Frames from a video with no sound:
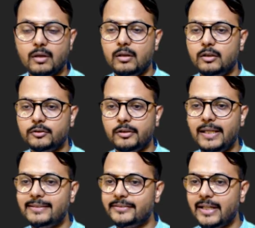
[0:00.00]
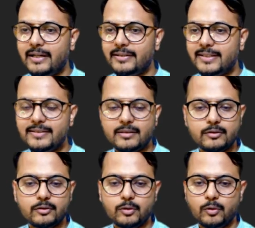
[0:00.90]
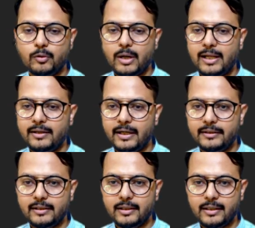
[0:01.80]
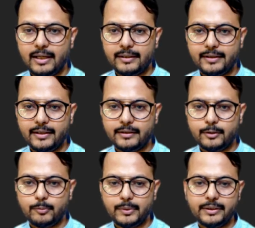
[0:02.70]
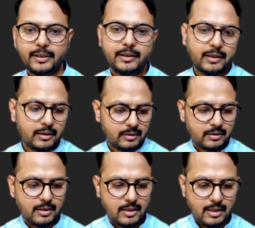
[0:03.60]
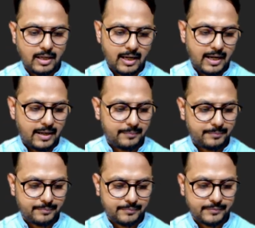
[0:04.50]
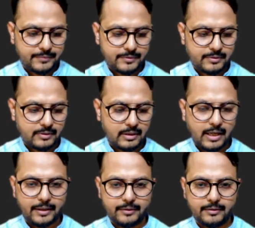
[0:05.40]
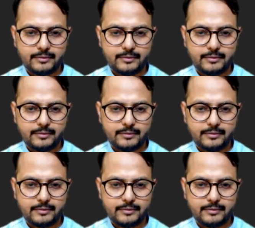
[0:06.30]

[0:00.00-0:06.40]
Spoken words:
So let's start this. So I'll right click and create a new material and slider.